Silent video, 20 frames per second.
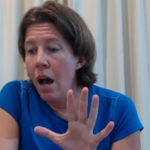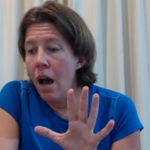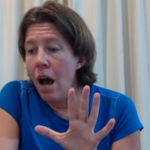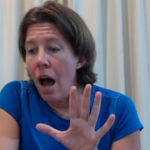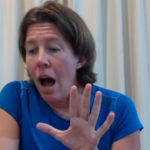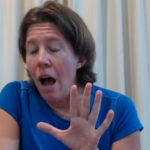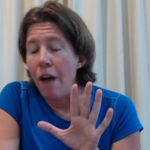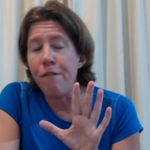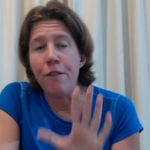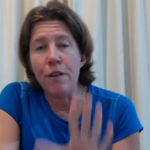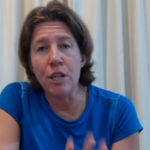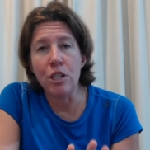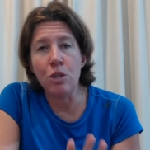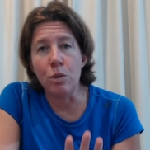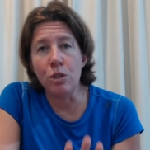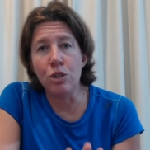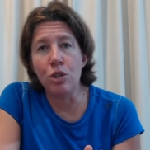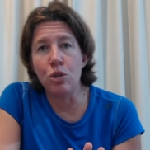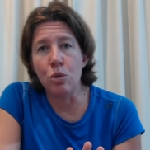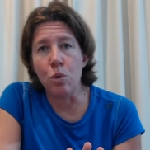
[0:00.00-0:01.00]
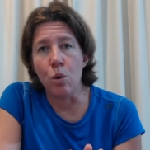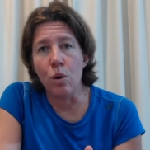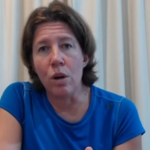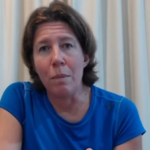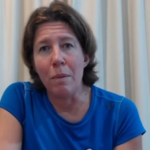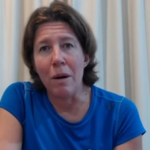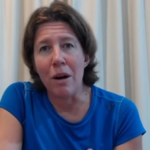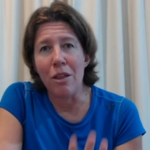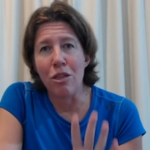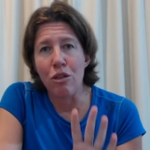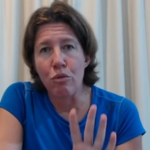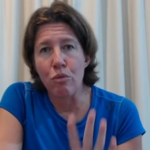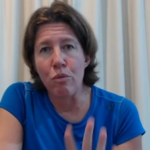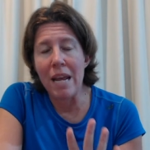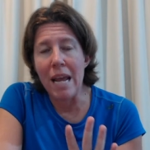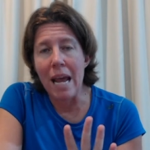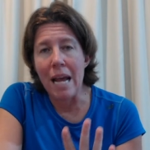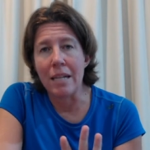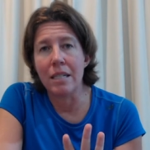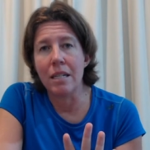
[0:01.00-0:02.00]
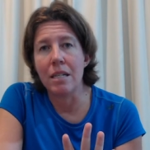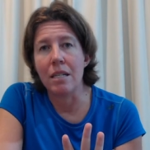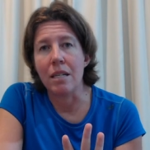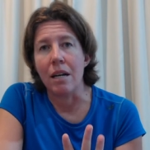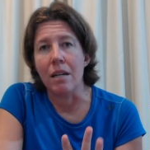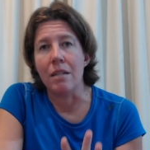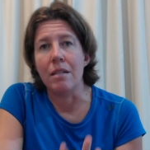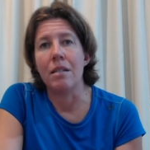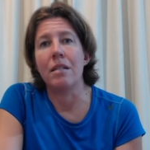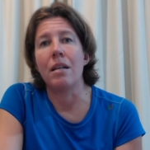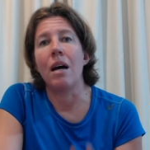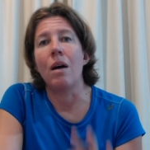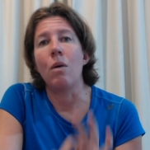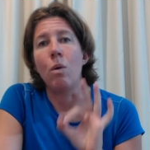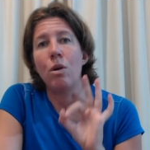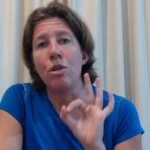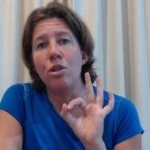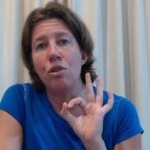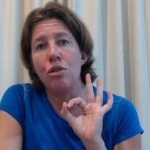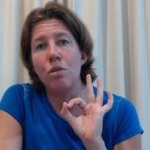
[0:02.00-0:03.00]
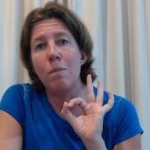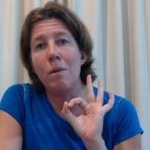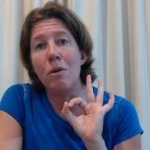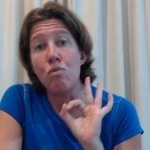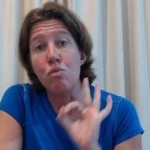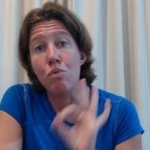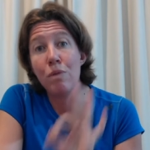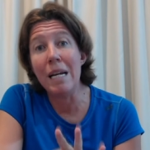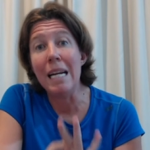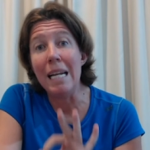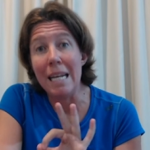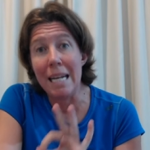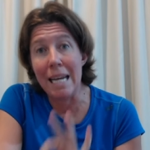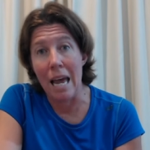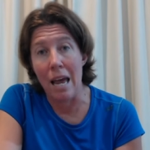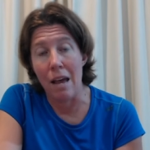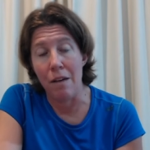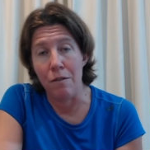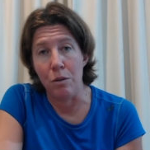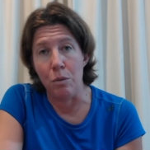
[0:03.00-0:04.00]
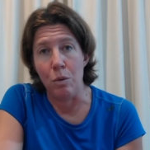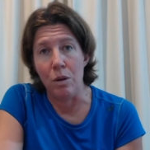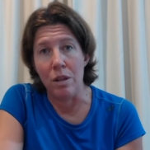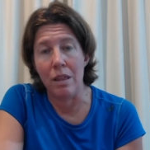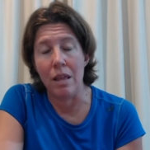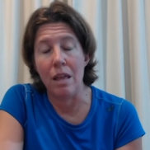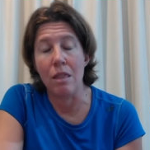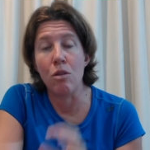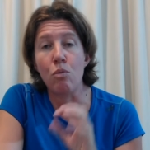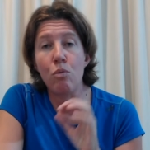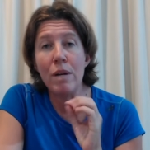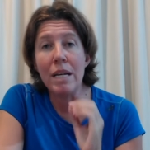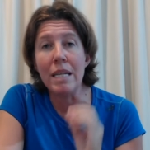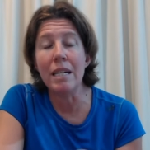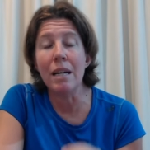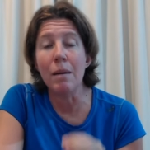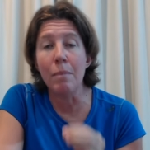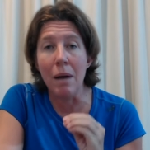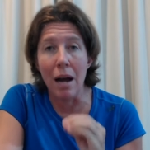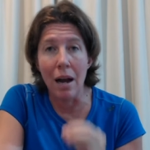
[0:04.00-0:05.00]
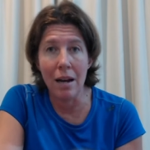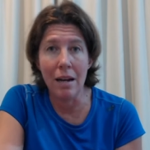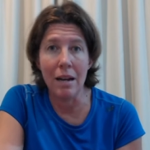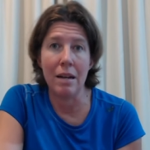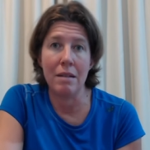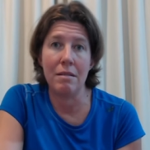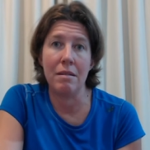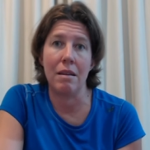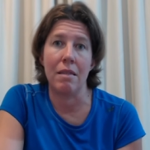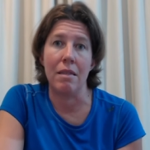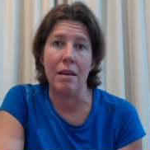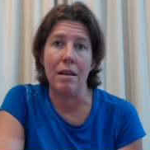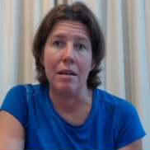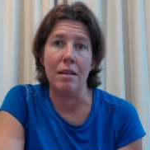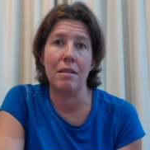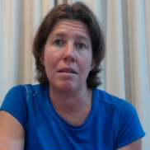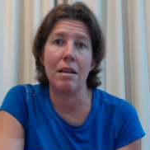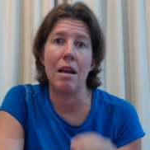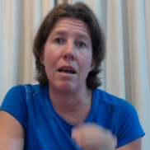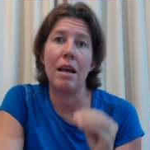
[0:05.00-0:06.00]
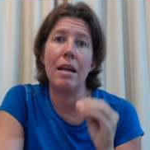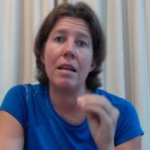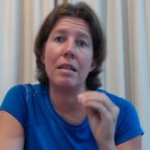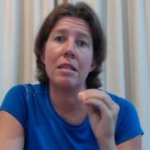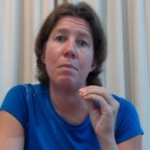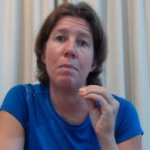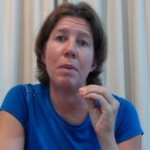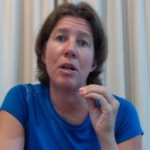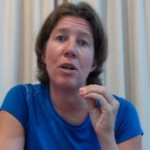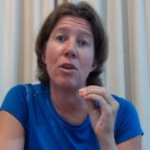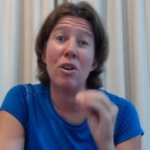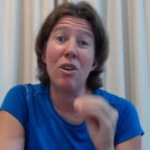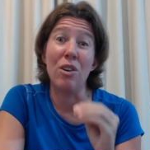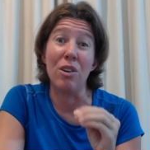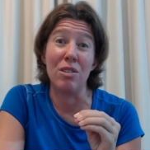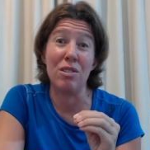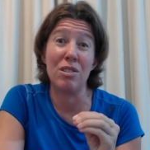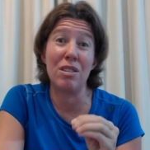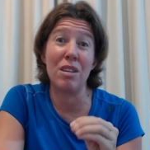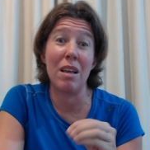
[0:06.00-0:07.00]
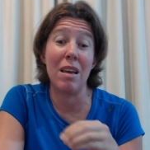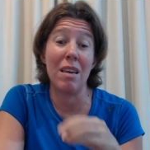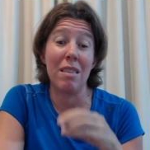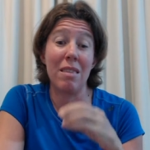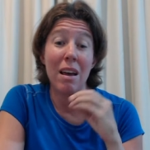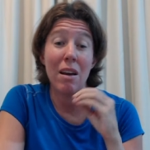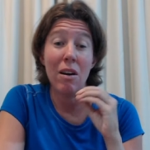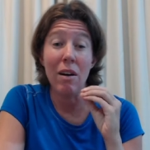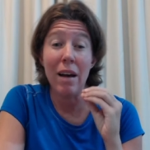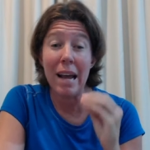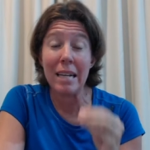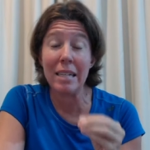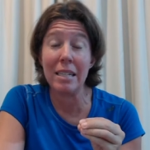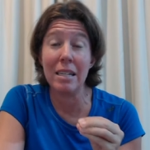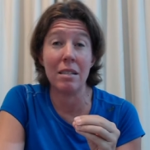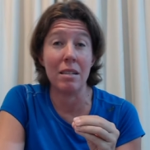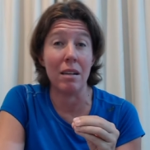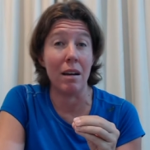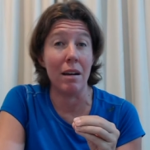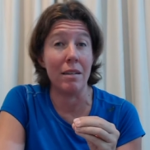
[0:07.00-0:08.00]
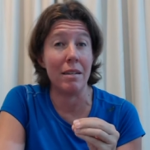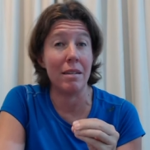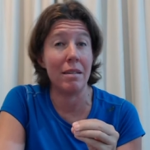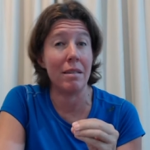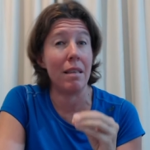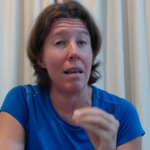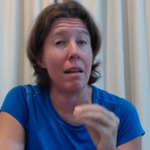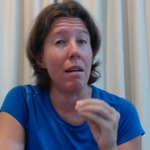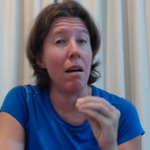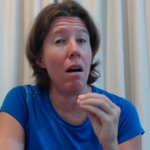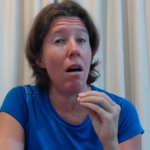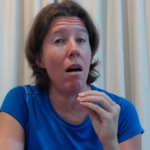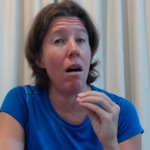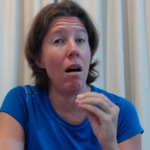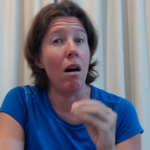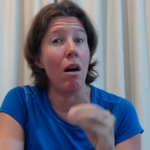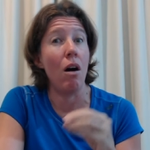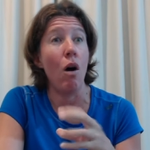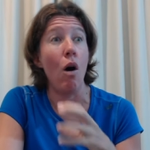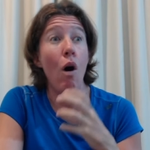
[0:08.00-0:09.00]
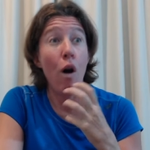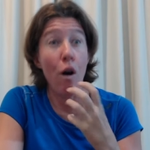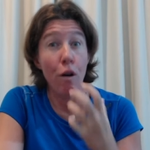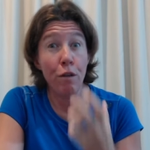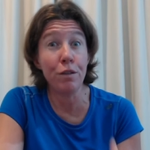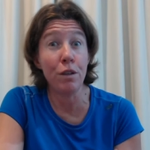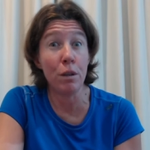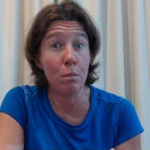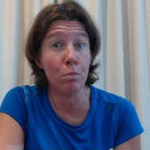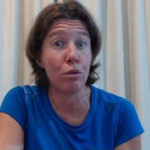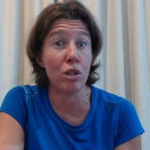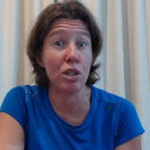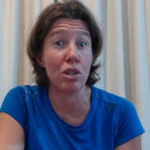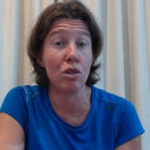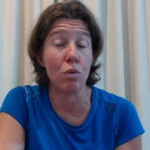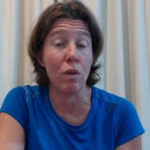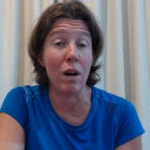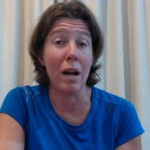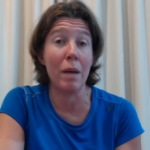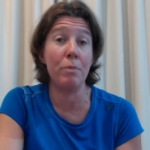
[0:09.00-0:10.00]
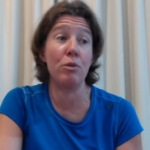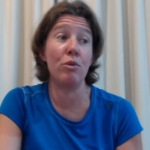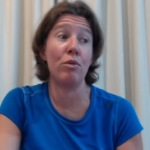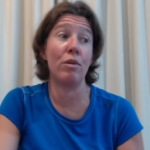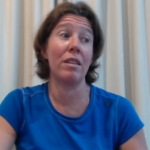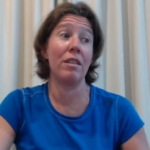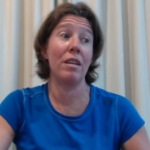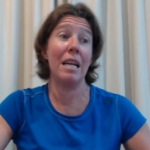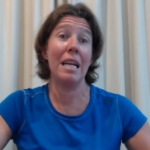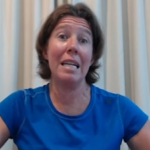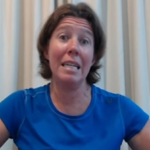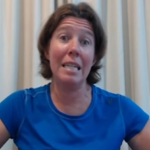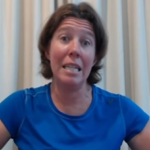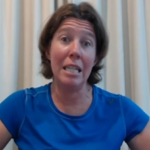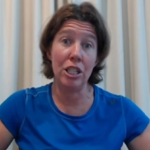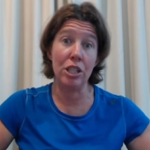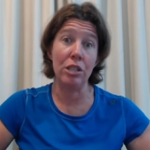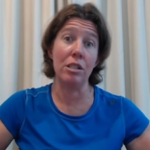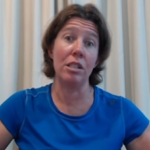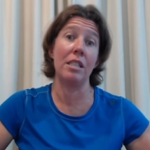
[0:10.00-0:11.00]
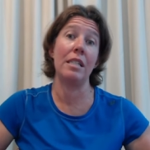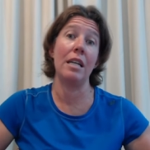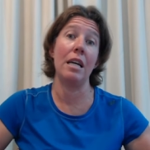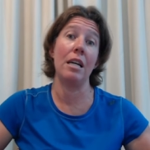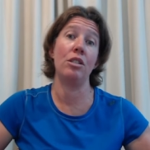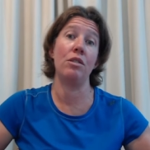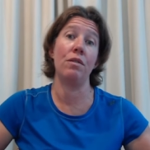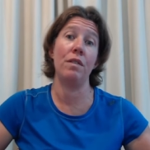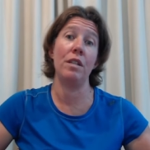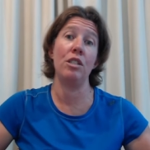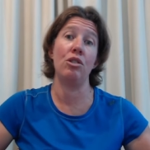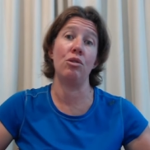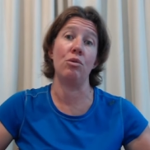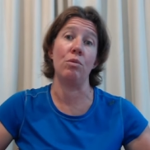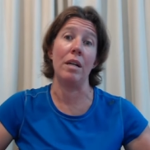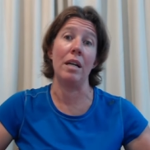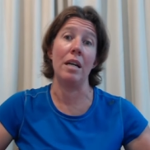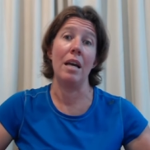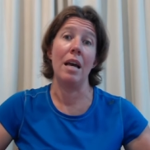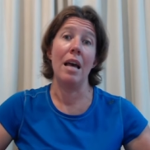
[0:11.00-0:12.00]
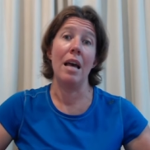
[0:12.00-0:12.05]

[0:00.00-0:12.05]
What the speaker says: I first want to talk about three exercises I want you to be really careful with. And the reason I'm highlighting these is because they are exercises that are often prescribed during the initial stage of injury.